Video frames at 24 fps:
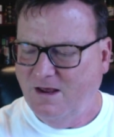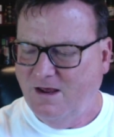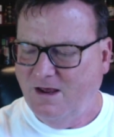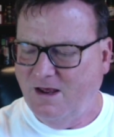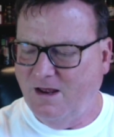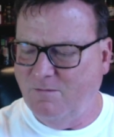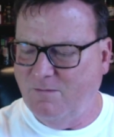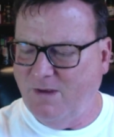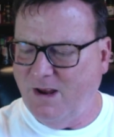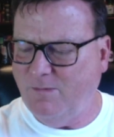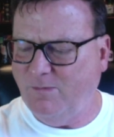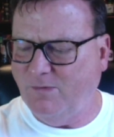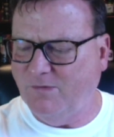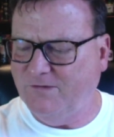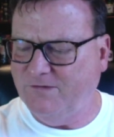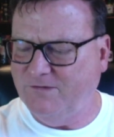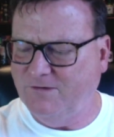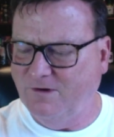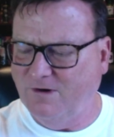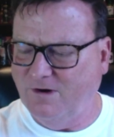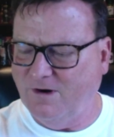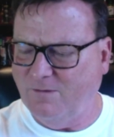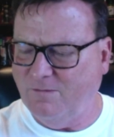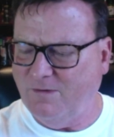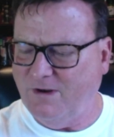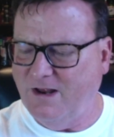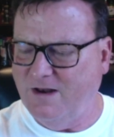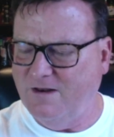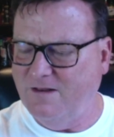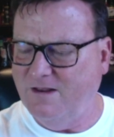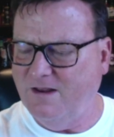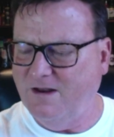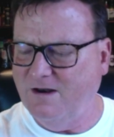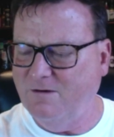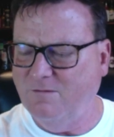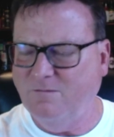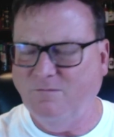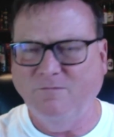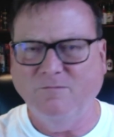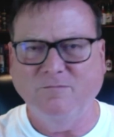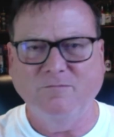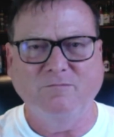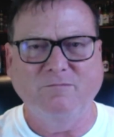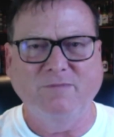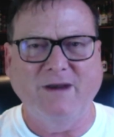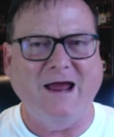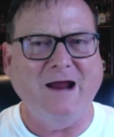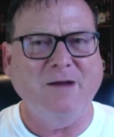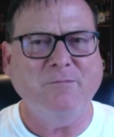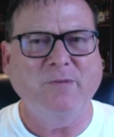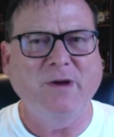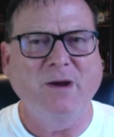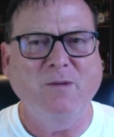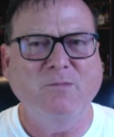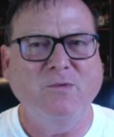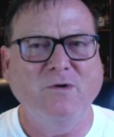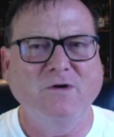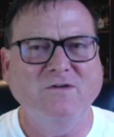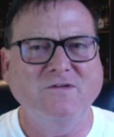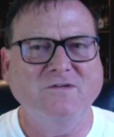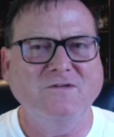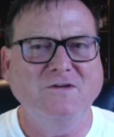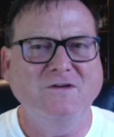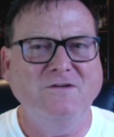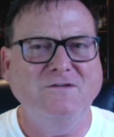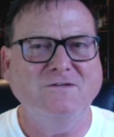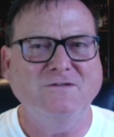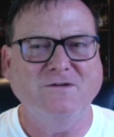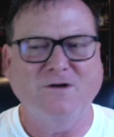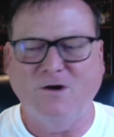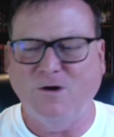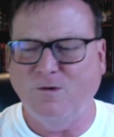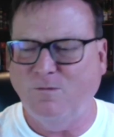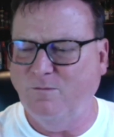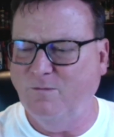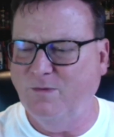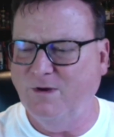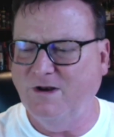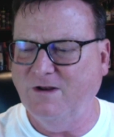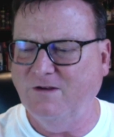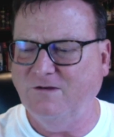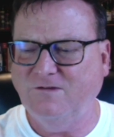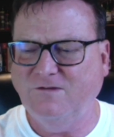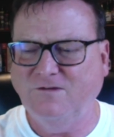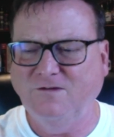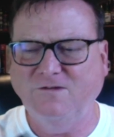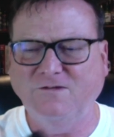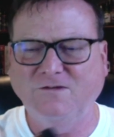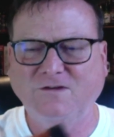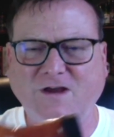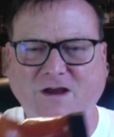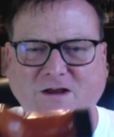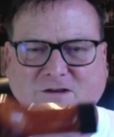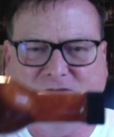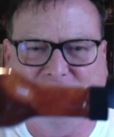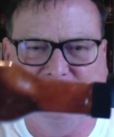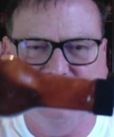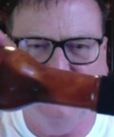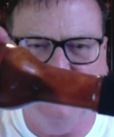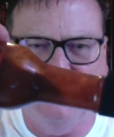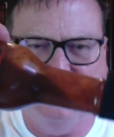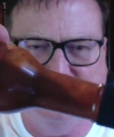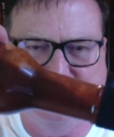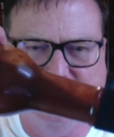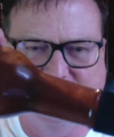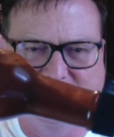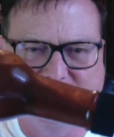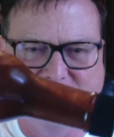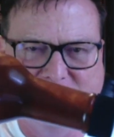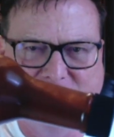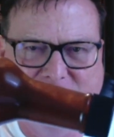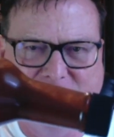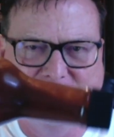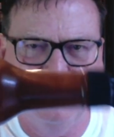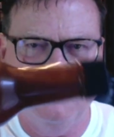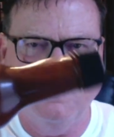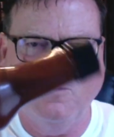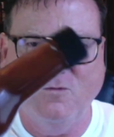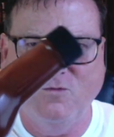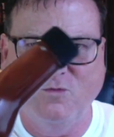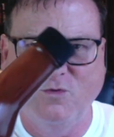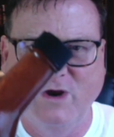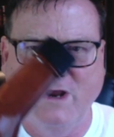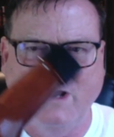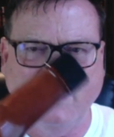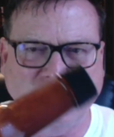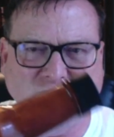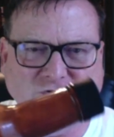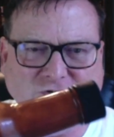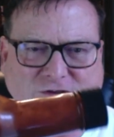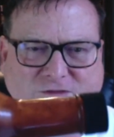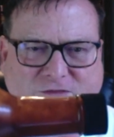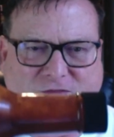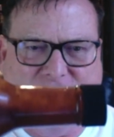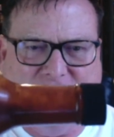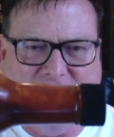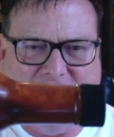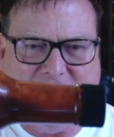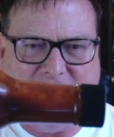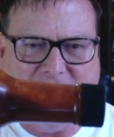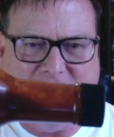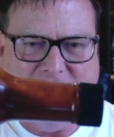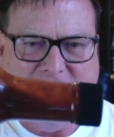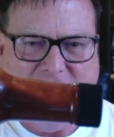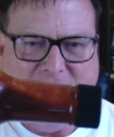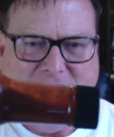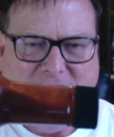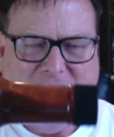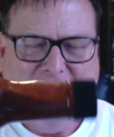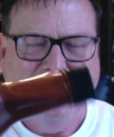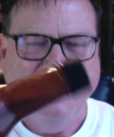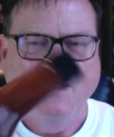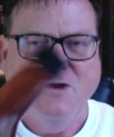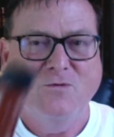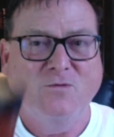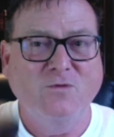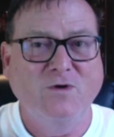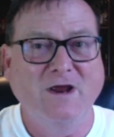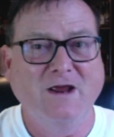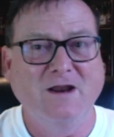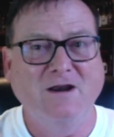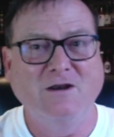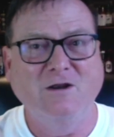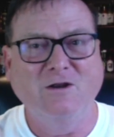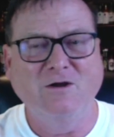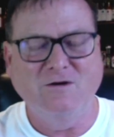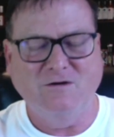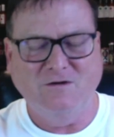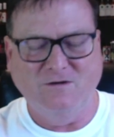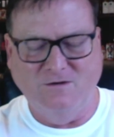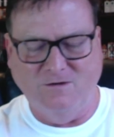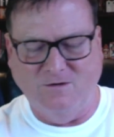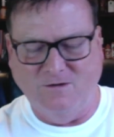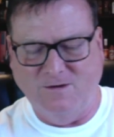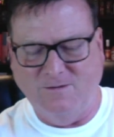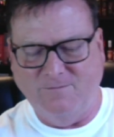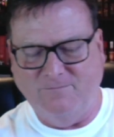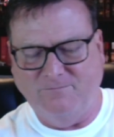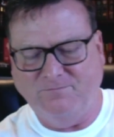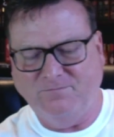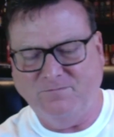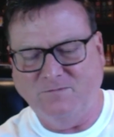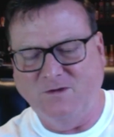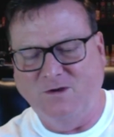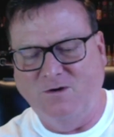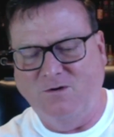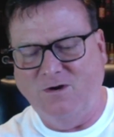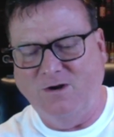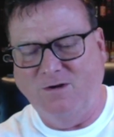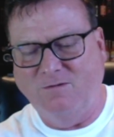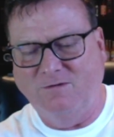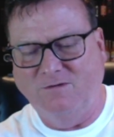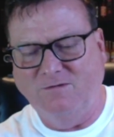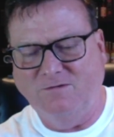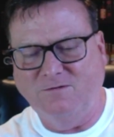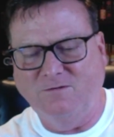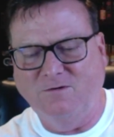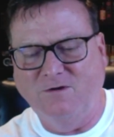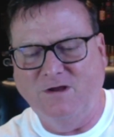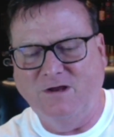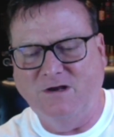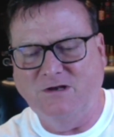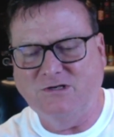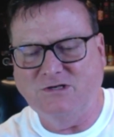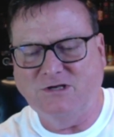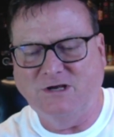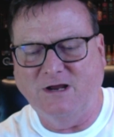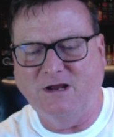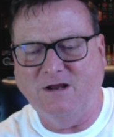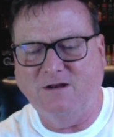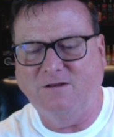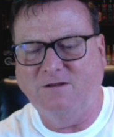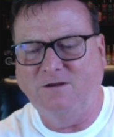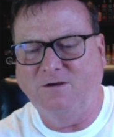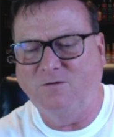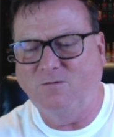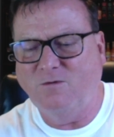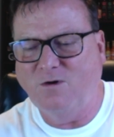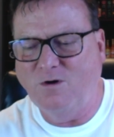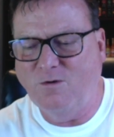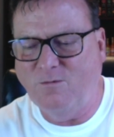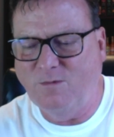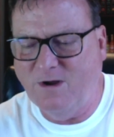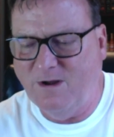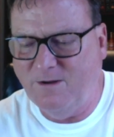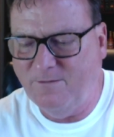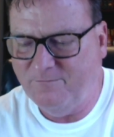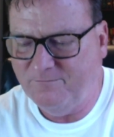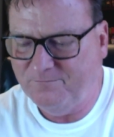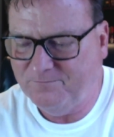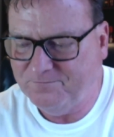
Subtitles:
and maple syrup, and then black pepper and sea salt. But it's just got such a rich, thick, red look to it. All right, well, let's go ahead and check out the aroma.